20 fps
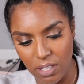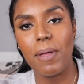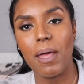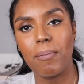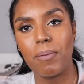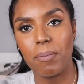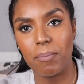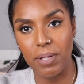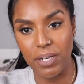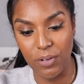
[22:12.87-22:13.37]

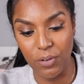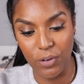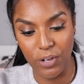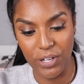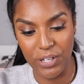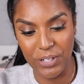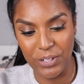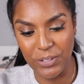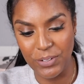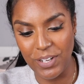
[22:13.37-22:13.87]
peppermint
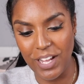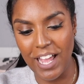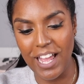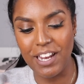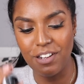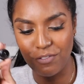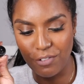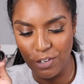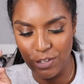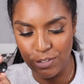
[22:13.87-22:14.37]
oil,
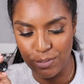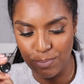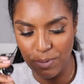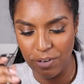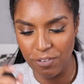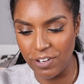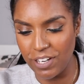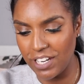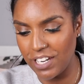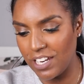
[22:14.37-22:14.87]
and
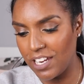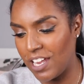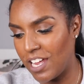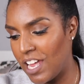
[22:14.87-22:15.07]
rosemary.